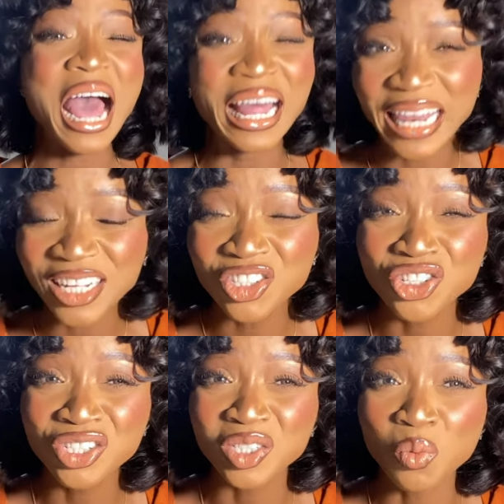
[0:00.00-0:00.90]
I like to
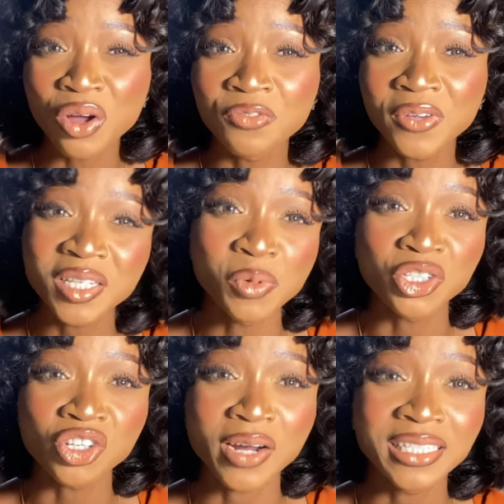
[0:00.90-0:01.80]
use the word face
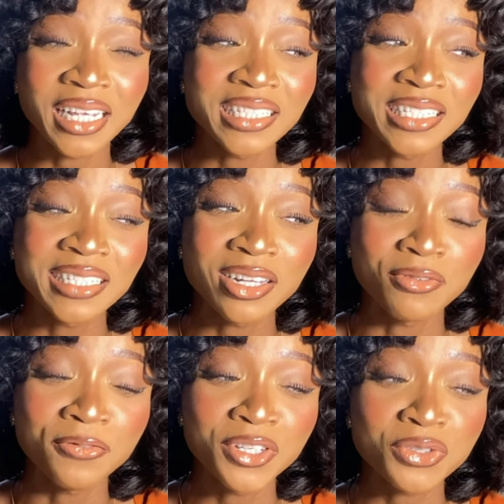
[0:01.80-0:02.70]
moisturizers instead
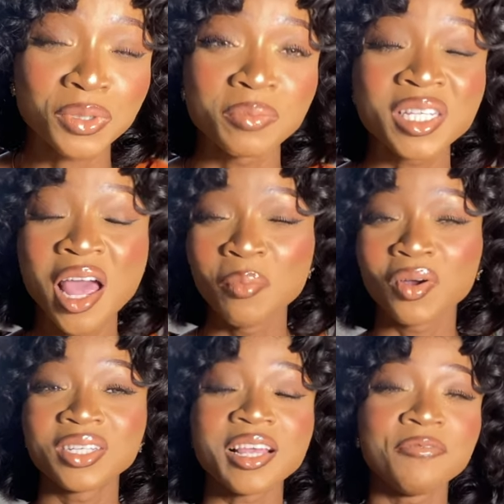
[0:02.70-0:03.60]
of face creams
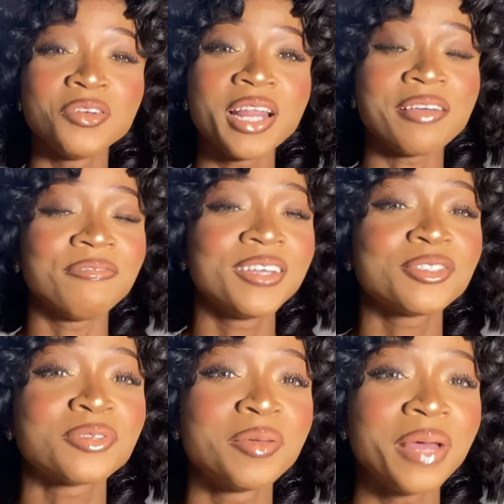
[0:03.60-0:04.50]
because I feel like face
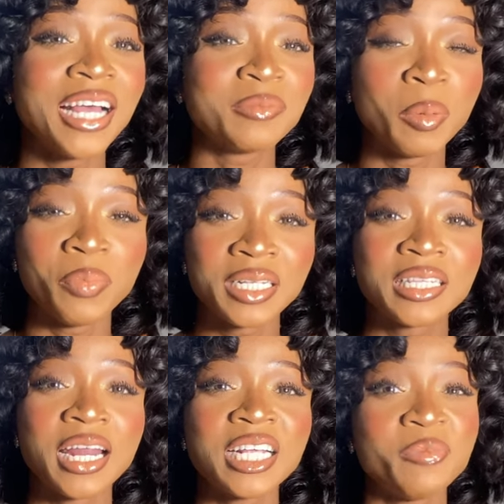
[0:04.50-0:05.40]
cream has been
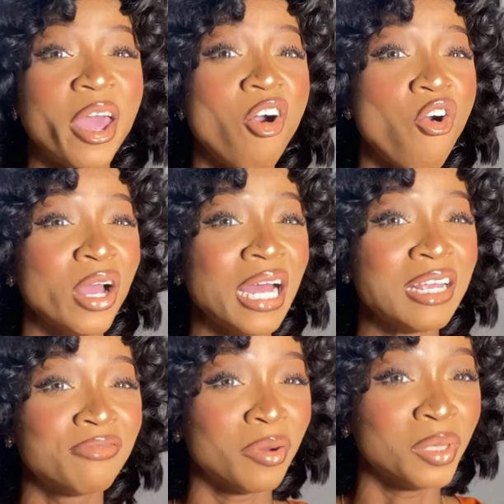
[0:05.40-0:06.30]
bastardized by
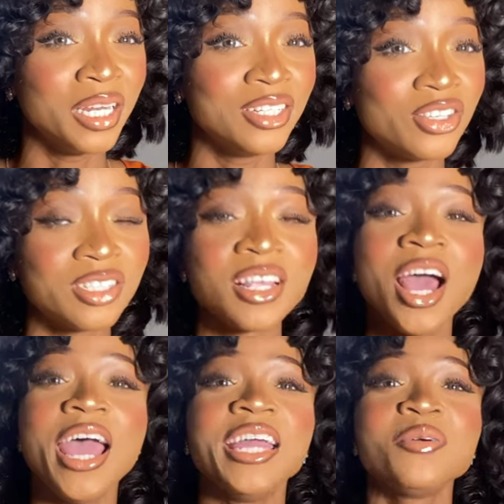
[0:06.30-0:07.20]
organic formulators.
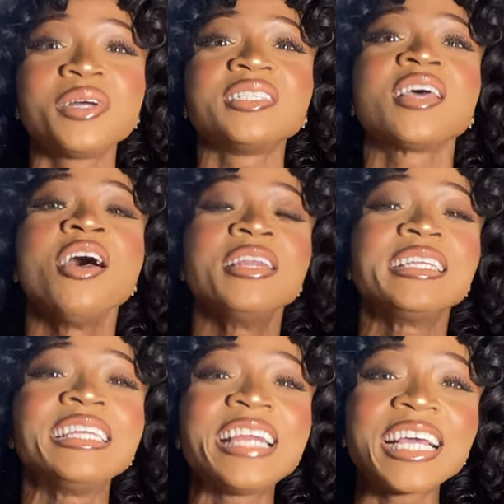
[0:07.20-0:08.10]
Anyways,
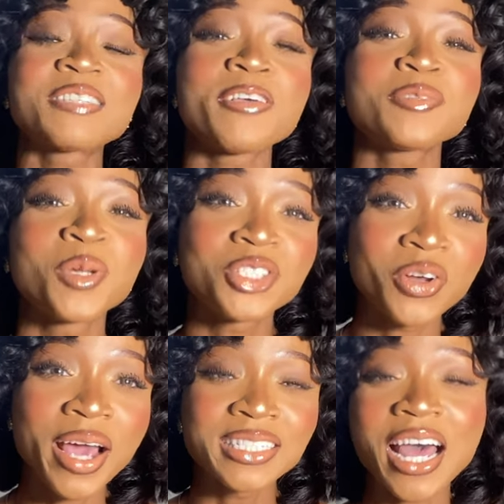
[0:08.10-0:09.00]
the next face
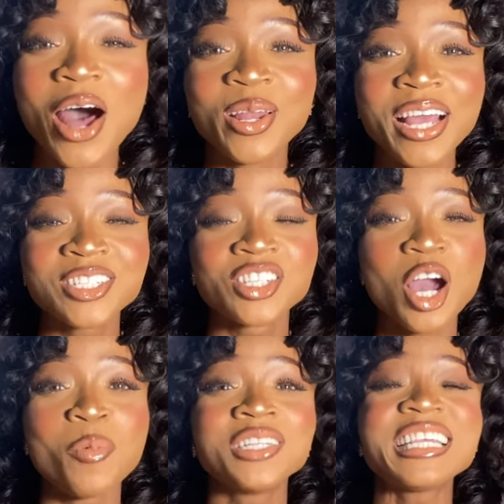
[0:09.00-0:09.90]
moisturizer I'd like to talk
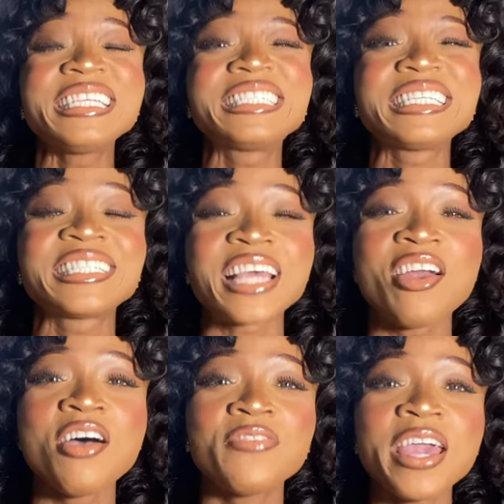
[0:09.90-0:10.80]
about is the
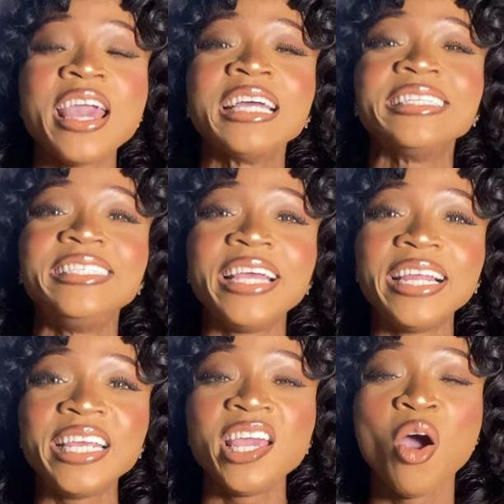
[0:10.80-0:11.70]
CeraVe
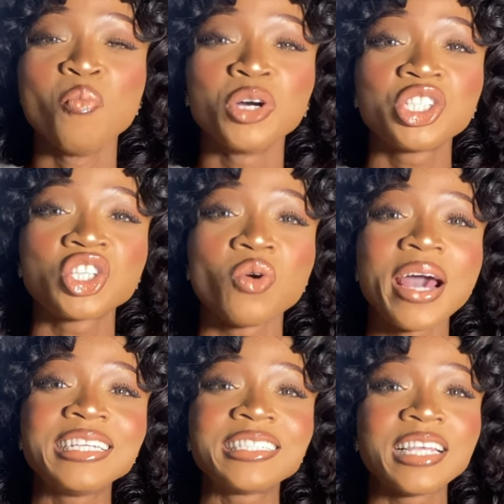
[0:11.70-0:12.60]
Daily
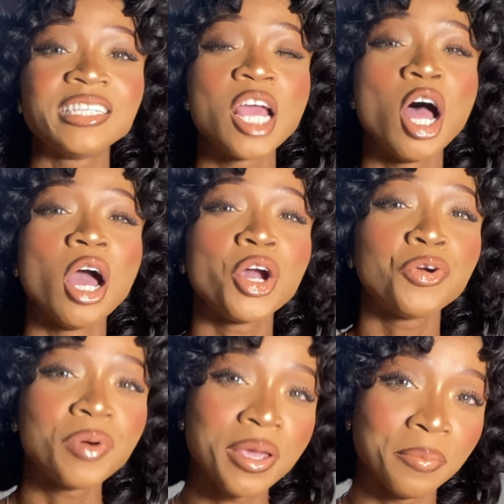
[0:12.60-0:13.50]
Moisturizing
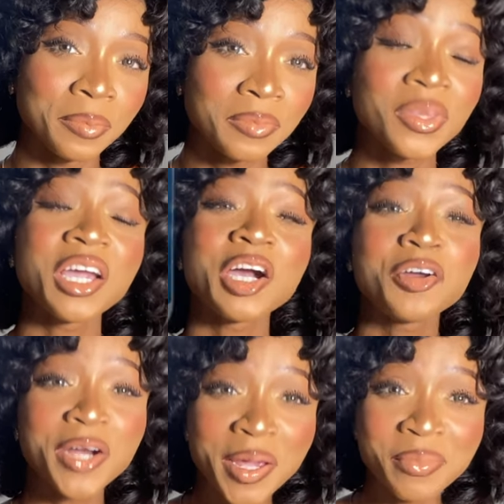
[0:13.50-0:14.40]
Cream.
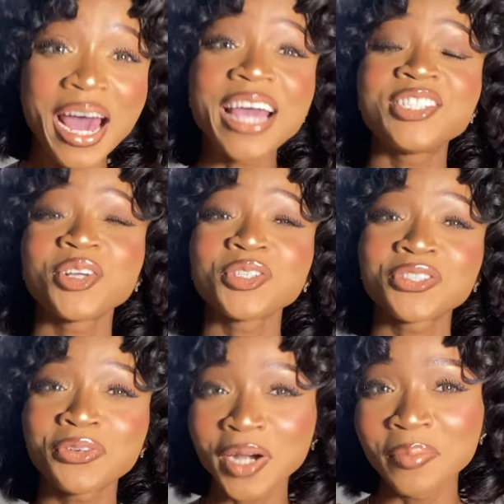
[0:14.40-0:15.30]
I chose
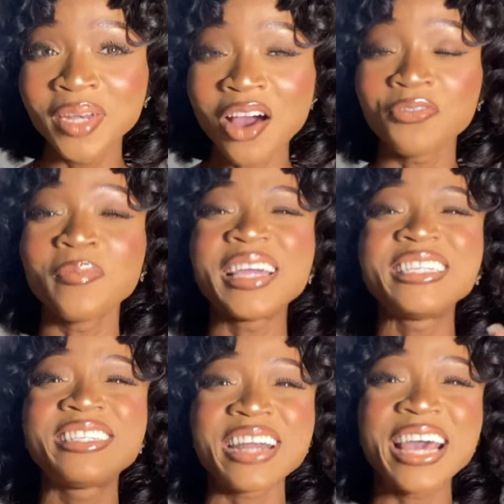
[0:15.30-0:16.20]
cream now for my
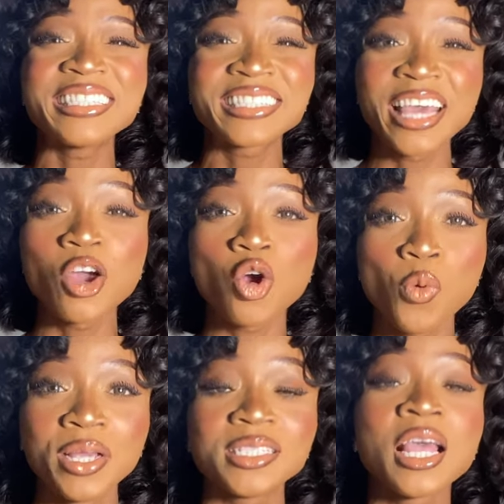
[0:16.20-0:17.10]
dry skin
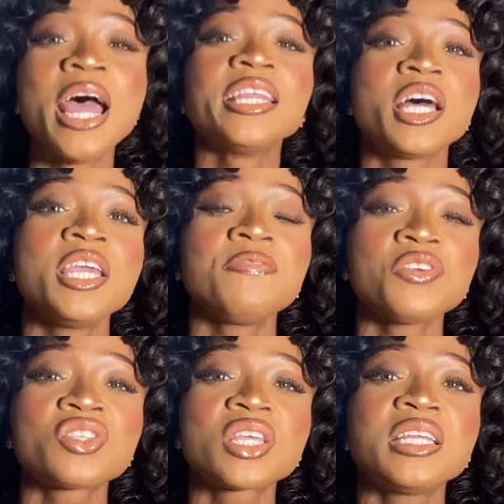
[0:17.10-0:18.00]
queens. Now, if
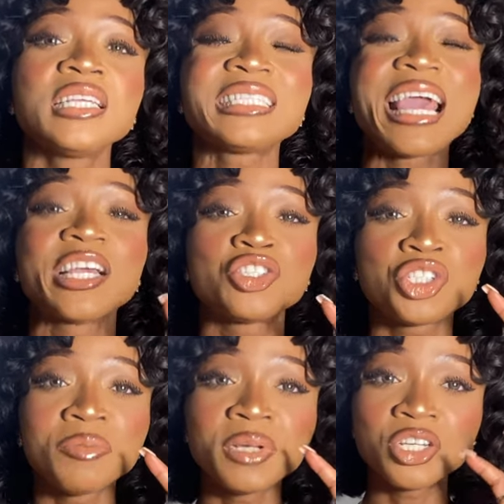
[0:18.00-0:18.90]
your skin is
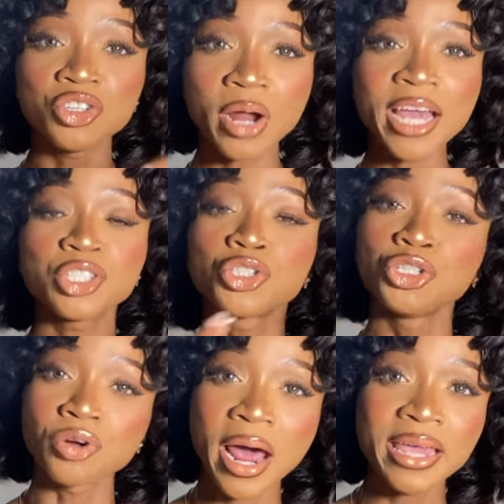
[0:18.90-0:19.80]
extremely dry to
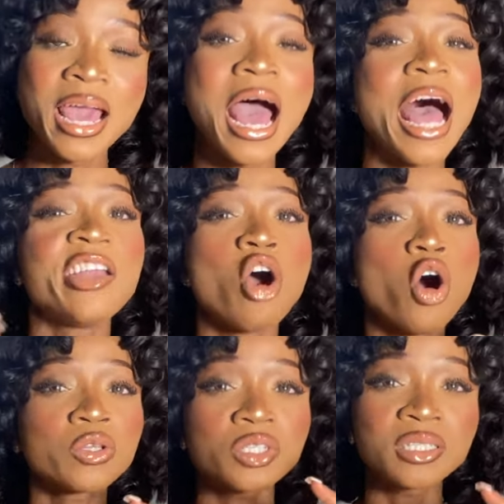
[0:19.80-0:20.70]
dry and
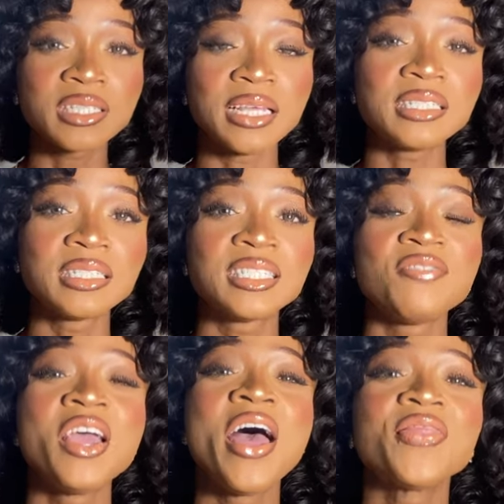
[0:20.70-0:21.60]
also sensitive,
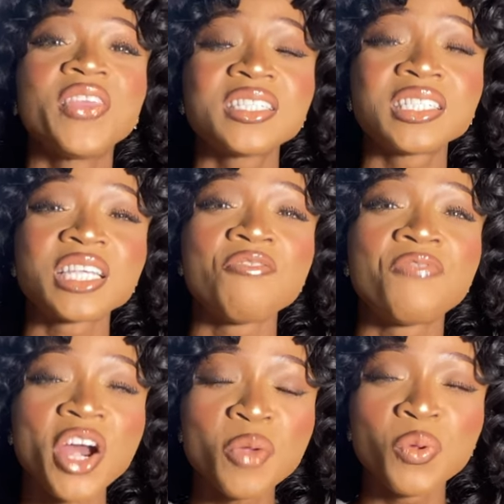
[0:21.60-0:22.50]
this is a
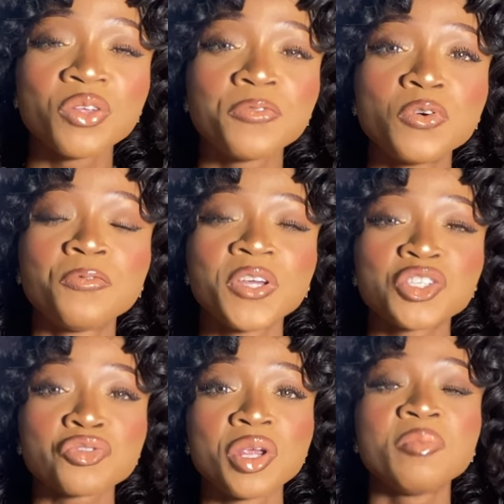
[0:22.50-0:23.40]
very beautiful
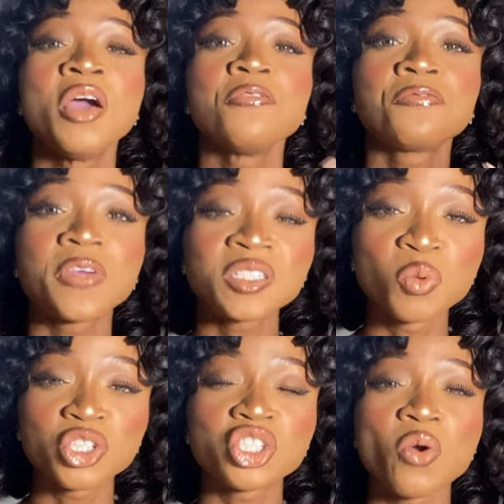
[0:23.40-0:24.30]
face cream, face
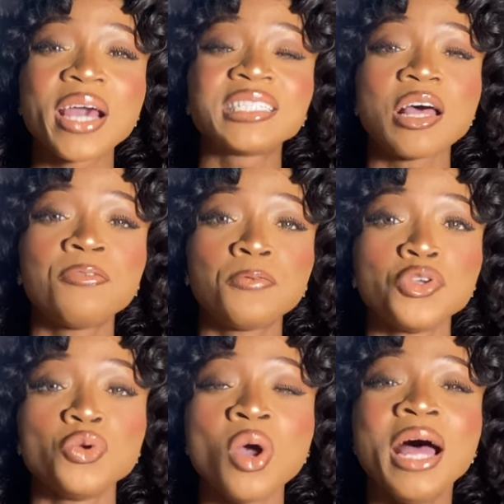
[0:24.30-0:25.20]
moisturizer for
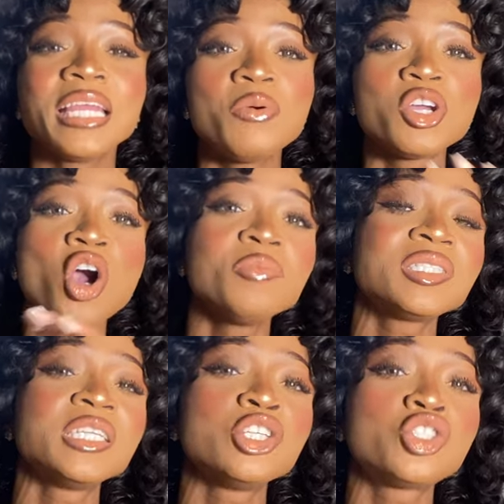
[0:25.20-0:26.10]
you. Now, it comes
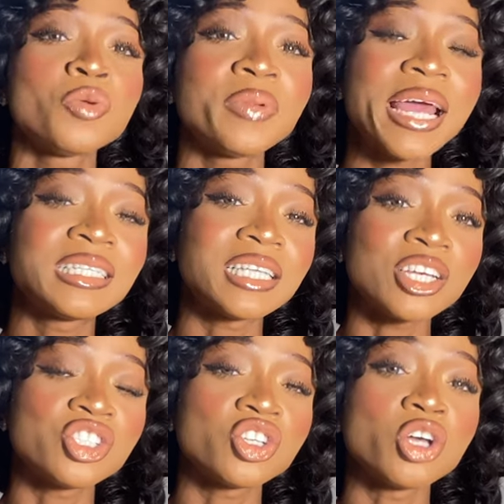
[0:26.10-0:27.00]
in a tube-like
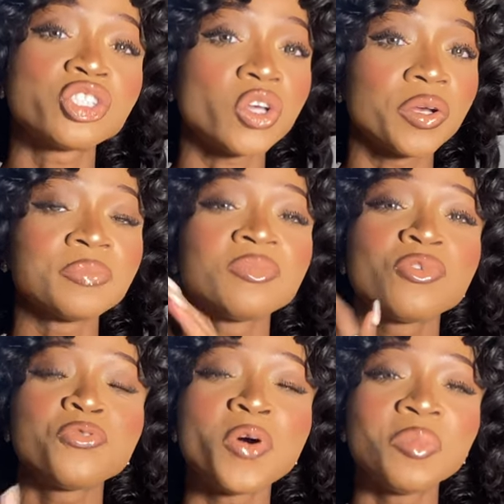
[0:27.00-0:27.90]
texture,
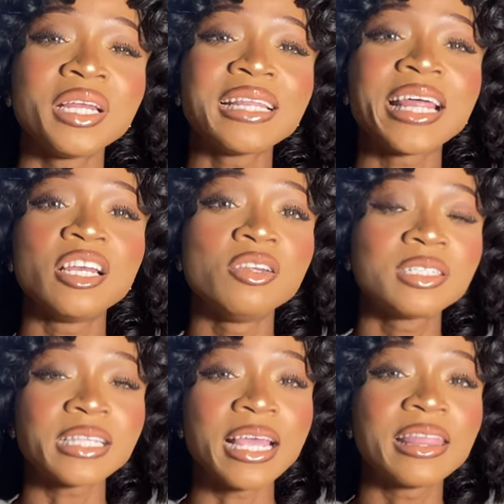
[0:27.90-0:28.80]
formula that
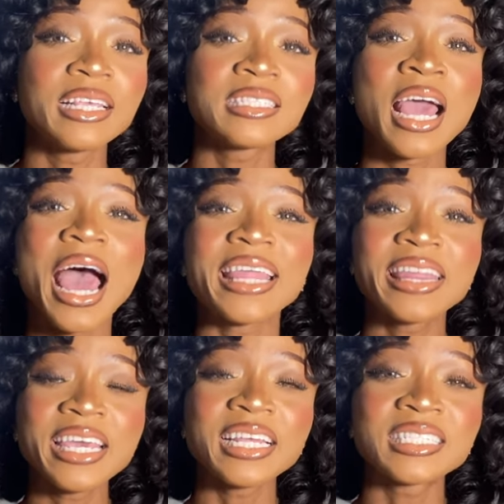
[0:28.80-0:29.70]
looks like this. I
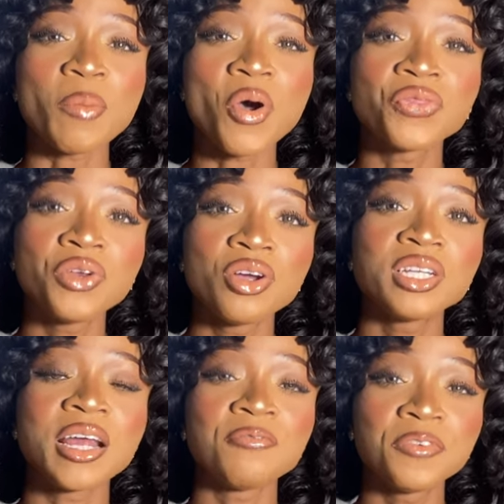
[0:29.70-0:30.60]
think it's about
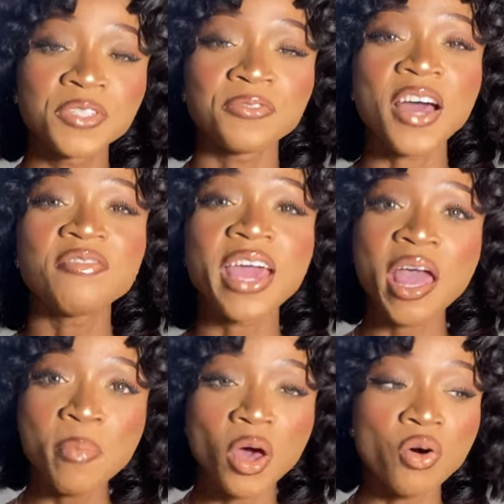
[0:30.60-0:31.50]
355
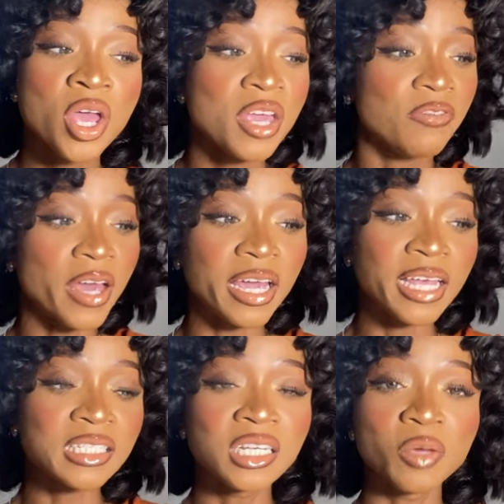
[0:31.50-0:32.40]
ml if you are
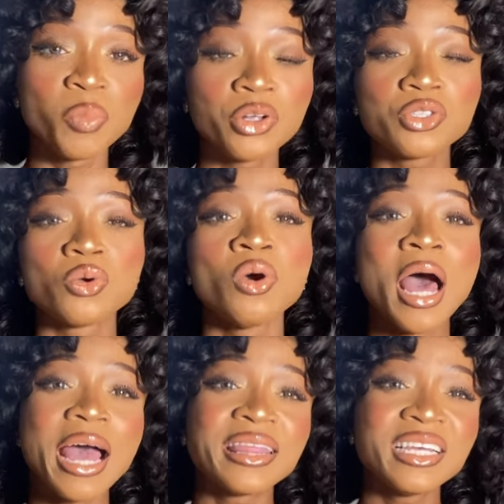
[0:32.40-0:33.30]
getting the bottle.
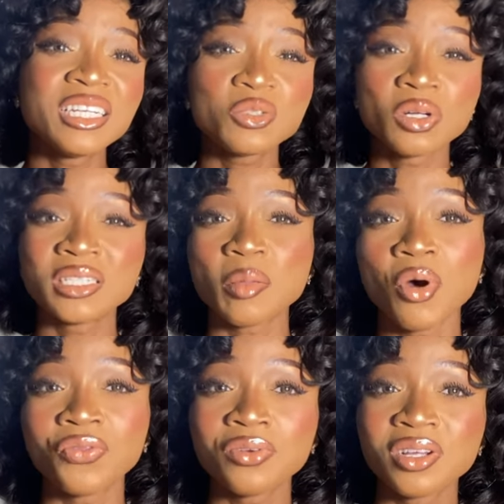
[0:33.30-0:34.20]
I think this one is
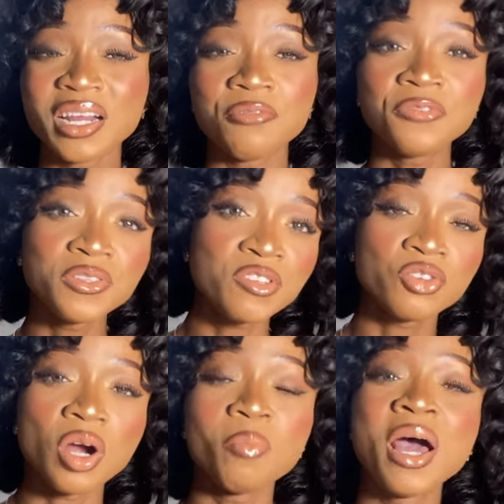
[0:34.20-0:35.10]
about 350
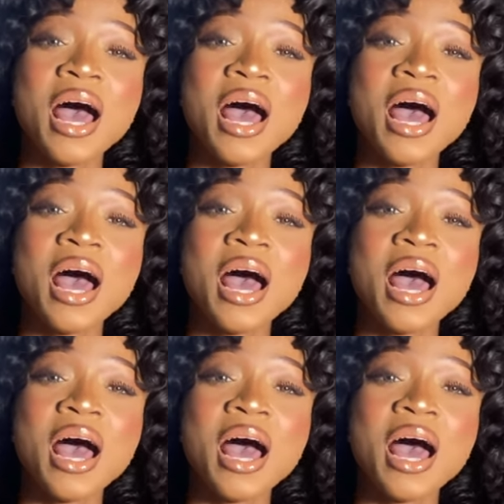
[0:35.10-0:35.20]
grams.